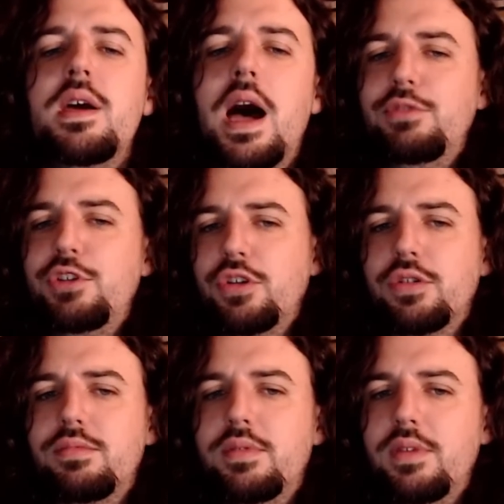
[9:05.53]
I'm
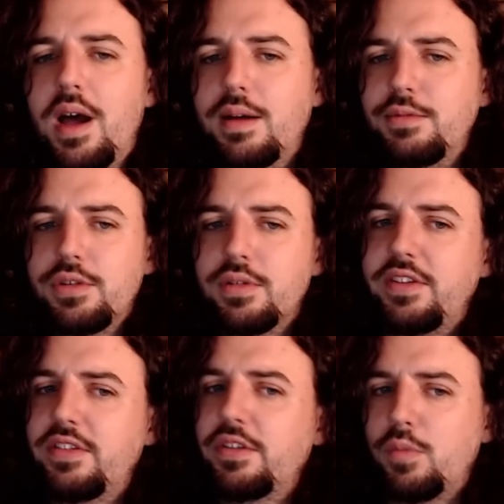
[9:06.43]
sure
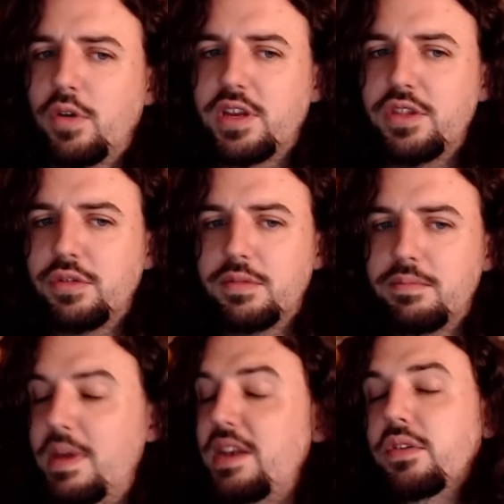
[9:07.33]
Liesel's working through
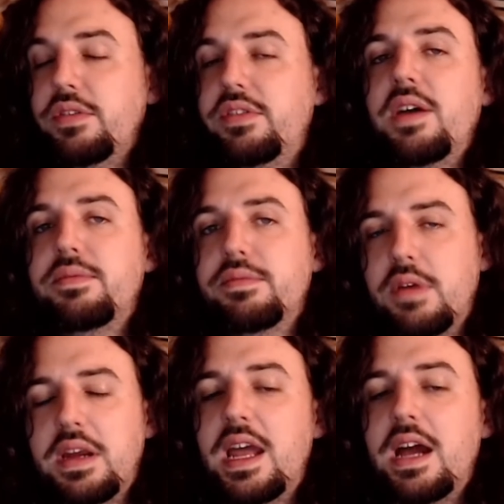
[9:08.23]
some mental stuff
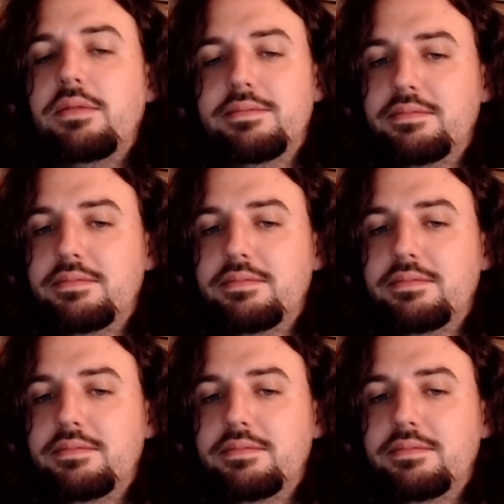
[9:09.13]
right now.